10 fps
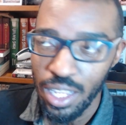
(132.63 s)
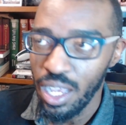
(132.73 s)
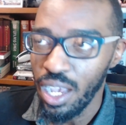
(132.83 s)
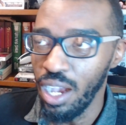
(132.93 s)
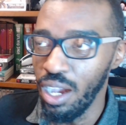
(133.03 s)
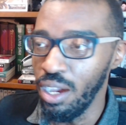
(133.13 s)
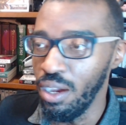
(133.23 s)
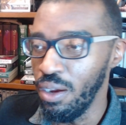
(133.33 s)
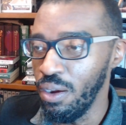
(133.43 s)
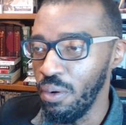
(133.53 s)

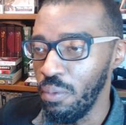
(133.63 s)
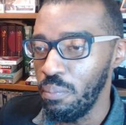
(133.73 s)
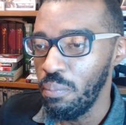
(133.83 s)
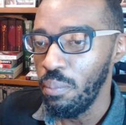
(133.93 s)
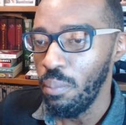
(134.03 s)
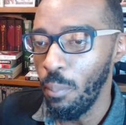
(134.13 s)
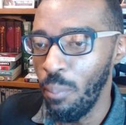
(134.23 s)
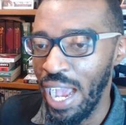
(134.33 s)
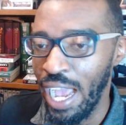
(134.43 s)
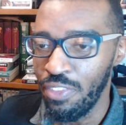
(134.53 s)

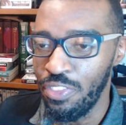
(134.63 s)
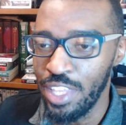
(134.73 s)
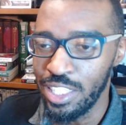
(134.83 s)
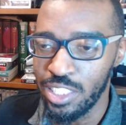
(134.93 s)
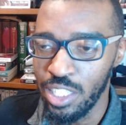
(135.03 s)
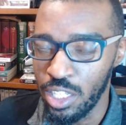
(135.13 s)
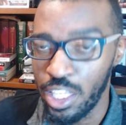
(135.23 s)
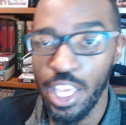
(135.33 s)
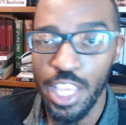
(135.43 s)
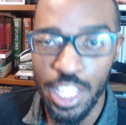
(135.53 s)
by this
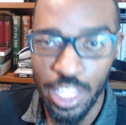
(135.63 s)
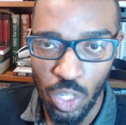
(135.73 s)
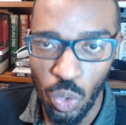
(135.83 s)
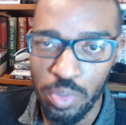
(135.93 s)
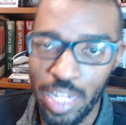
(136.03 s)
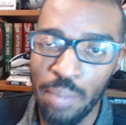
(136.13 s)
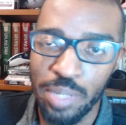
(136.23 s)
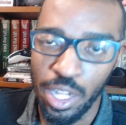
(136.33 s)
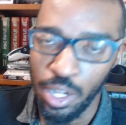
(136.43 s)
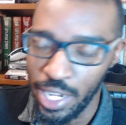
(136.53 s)
king who adopted
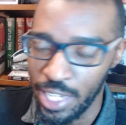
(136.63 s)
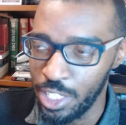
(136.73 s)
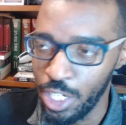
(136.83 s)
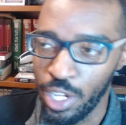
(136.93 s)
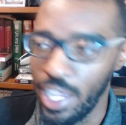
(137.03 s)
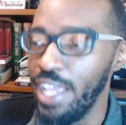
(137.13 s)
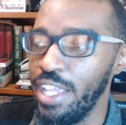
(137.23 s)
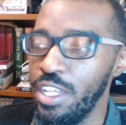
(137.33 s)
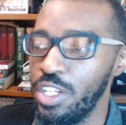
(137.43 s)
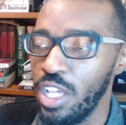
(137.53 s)
her at a young
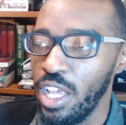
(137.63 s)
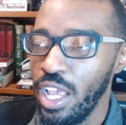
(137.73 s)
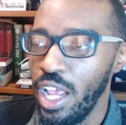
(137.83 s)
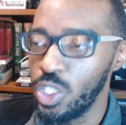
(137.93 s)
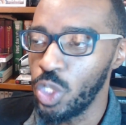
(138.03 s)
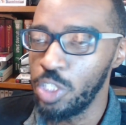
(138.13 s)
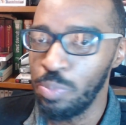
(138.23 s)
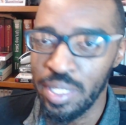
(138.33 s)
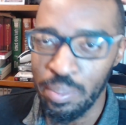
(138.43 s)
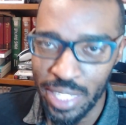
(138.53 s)
age. And so he's
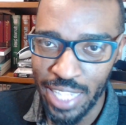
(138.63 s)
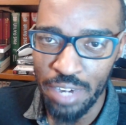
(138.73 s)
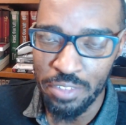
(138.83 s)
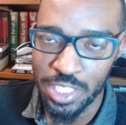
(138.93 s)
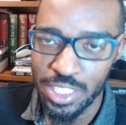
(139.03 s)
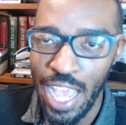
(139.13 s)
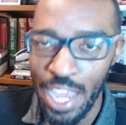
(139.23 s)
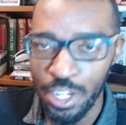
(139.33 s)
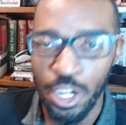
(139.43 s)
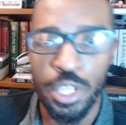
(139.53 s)
been kind of just
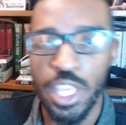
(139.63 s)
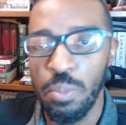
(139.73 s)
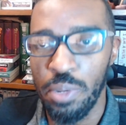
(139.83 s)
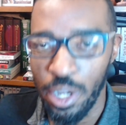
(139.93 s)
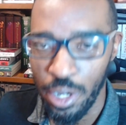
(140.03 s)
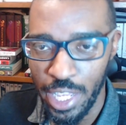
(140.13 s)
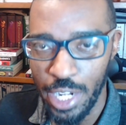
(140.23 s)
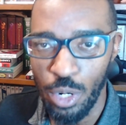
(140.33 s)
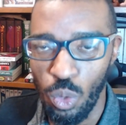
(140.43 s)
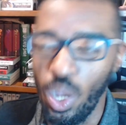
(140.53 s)
hiding her, keeping her
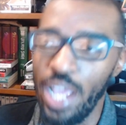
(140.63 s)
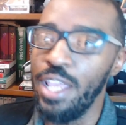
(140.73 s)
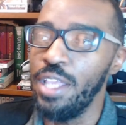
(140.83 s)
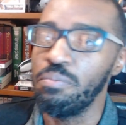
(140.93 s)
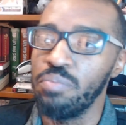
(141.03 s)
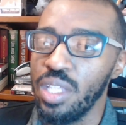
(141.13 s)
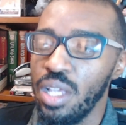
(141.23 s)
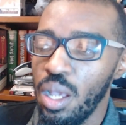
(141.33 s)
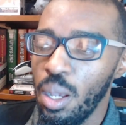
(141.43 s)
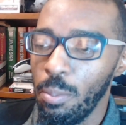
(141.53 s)
hidden away.
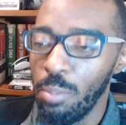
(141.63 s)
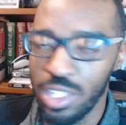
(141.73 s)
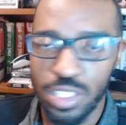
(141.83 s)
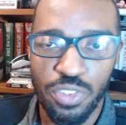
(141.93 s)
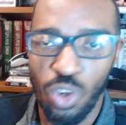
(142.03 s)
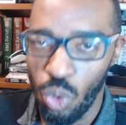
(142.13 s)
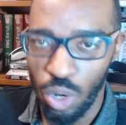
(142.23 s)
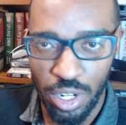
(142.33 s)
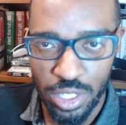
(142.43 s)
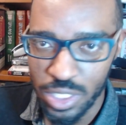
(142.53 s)
But of
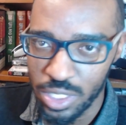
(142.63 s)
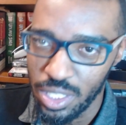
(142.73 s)
course,